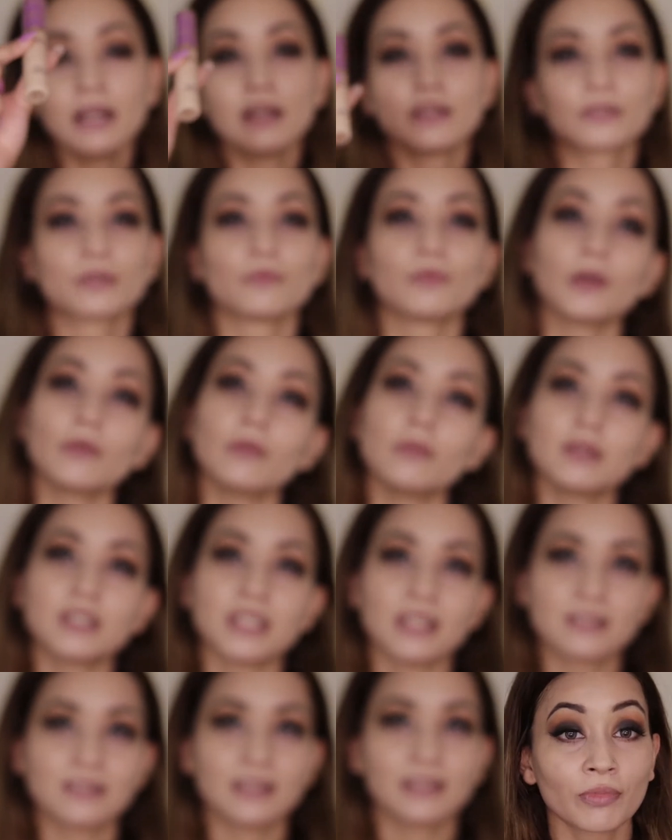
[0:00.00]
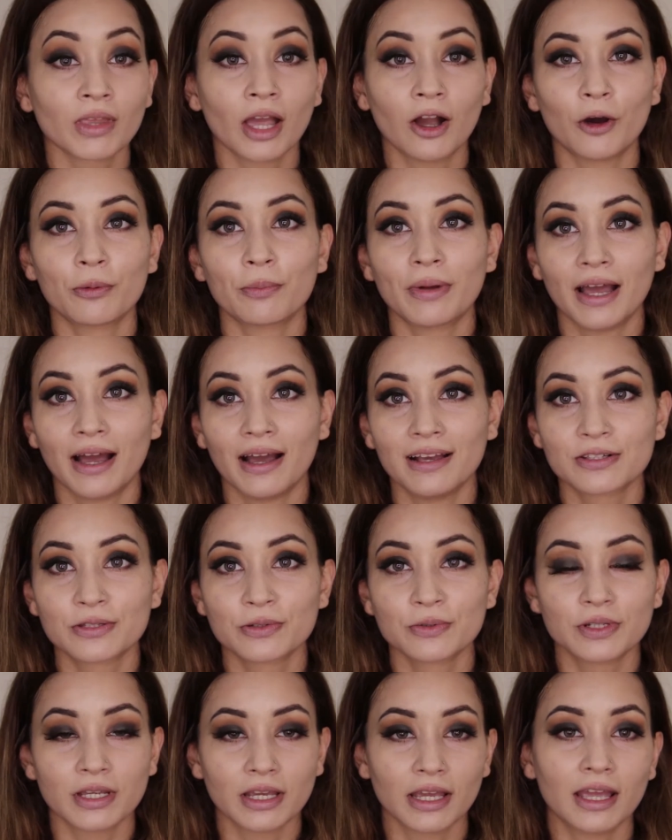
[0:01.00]
So we will be testing on my eyes
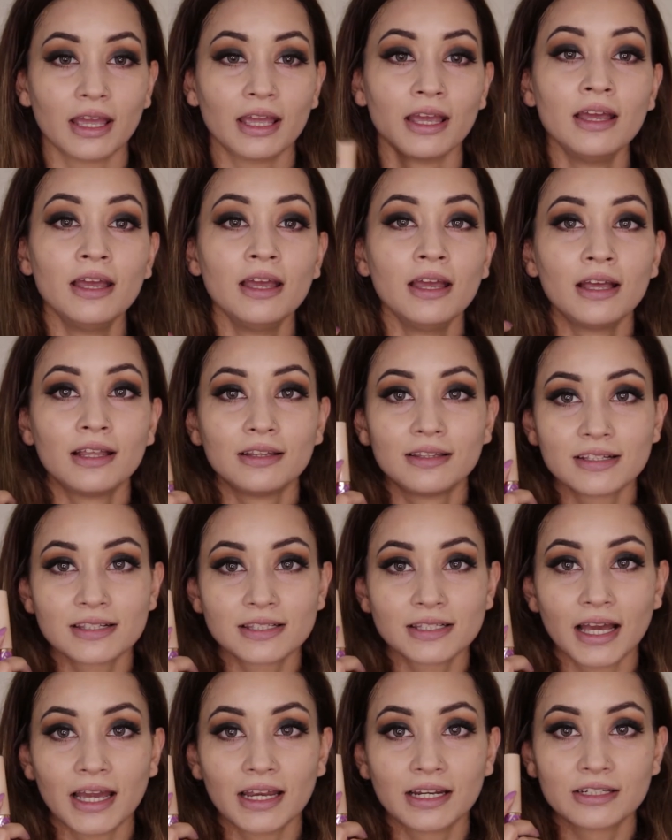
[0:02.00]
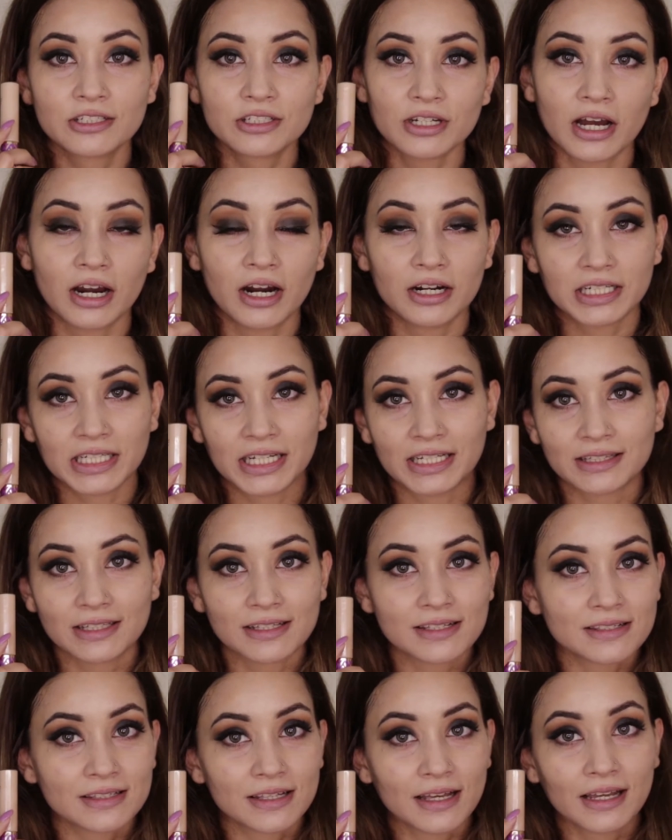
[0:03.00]
today. This side Tarte and
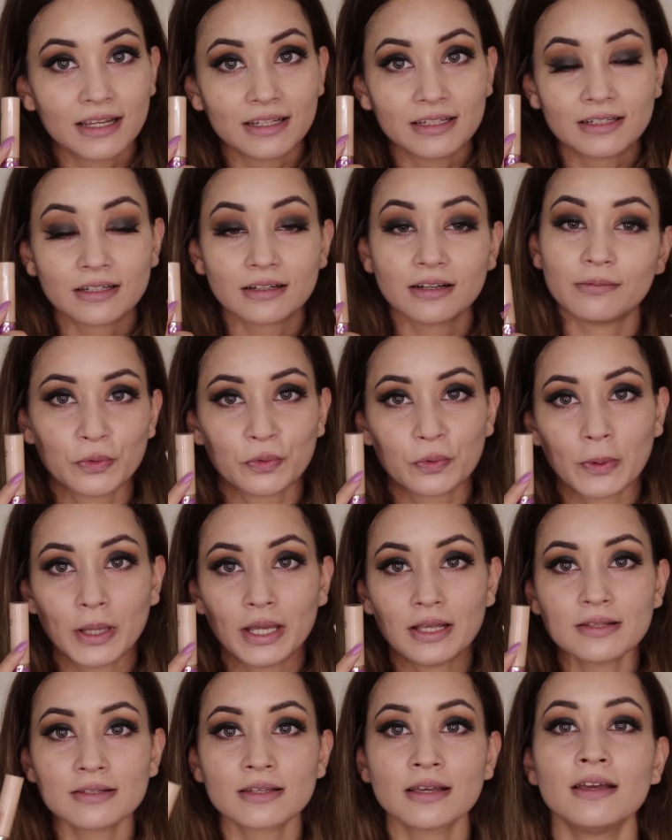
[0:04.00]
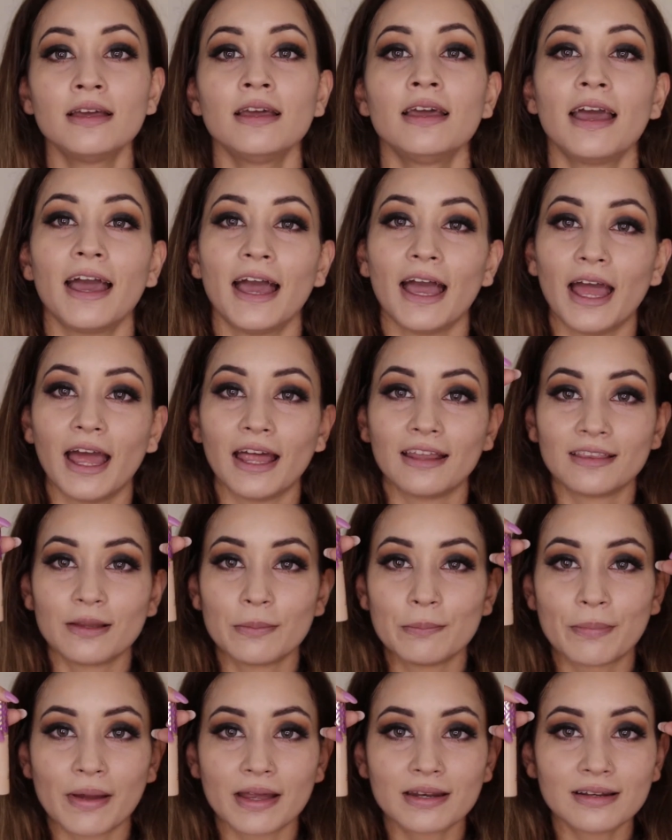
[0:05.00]
this side Too Faced. And
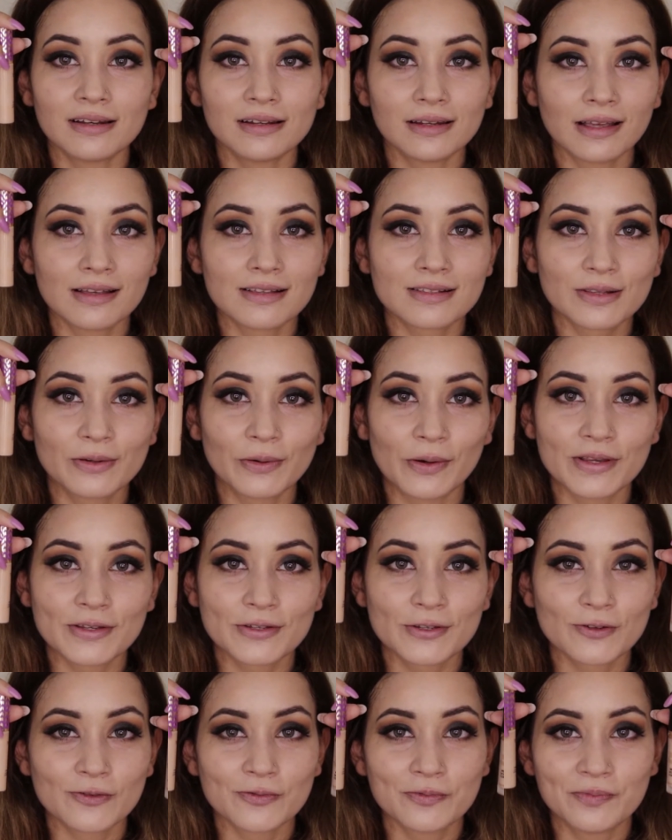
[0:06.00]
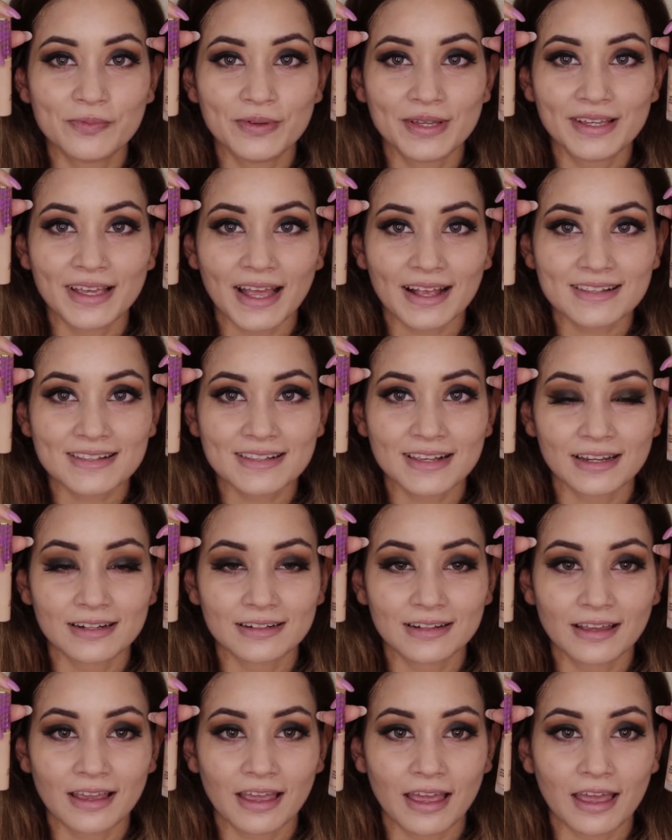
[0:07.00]
the battle is going to be
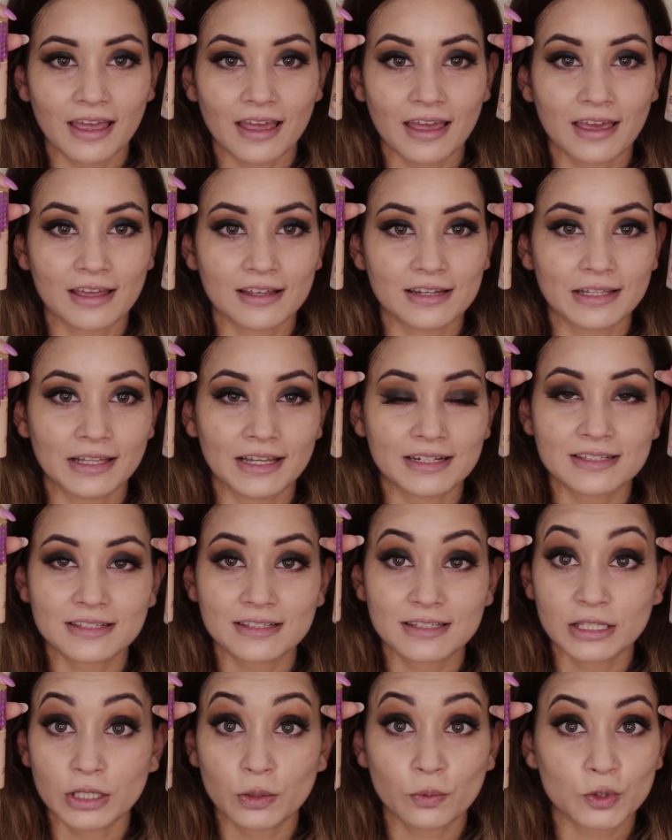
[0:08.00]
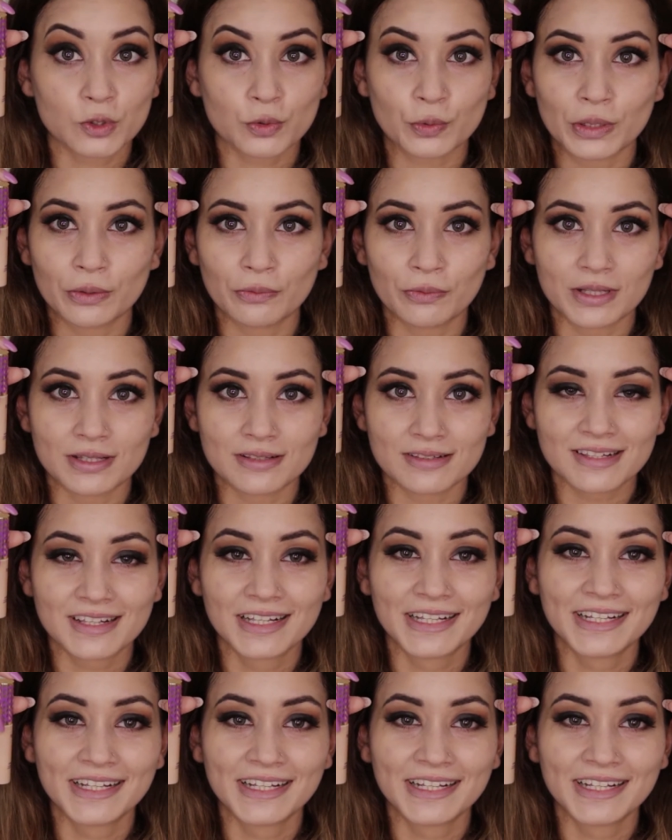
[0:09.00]
exciting, and let's see which one wins.